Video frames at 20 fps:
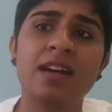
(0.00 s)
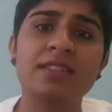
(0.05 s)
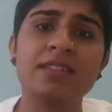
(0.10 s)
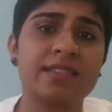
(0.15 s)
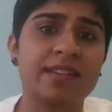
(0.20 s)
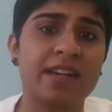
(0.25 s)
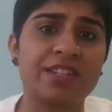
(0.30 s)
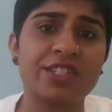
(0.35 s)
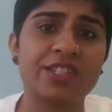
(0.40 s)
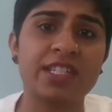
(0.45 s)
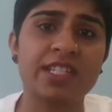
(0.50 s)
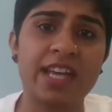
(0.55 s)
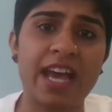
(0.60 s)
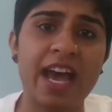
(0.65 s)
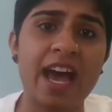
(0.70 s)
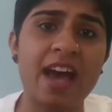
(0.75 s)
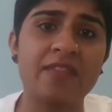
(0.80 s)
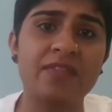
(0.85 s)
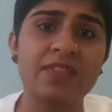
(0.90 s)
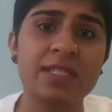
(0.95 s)
discussion to
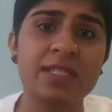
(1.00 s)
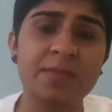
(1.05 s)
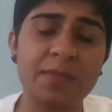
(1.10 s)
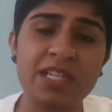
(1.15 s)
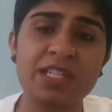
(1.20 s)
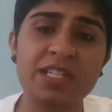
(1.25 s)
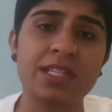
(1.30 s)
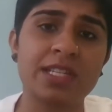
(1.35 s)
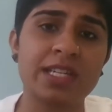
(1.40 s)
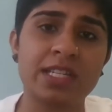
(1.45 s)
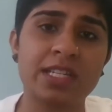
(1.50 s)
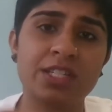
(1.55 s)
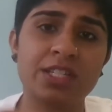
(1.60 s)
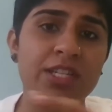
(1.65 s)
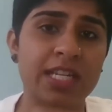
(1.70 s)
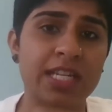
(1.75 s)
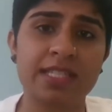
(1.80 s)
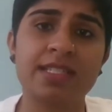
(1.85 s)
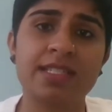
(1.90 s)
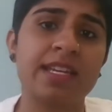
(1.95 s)
have, especially in
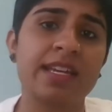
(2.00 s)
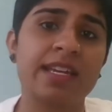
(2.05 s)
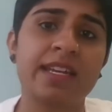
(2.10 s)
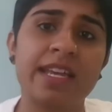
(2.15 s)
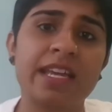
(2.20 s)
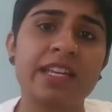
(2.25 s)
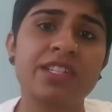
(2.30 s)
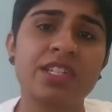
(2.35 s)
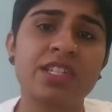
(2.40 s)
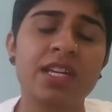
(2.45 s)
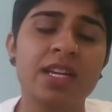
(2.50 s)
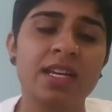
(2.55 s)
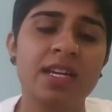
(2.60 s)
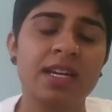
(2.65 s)
today's day and age.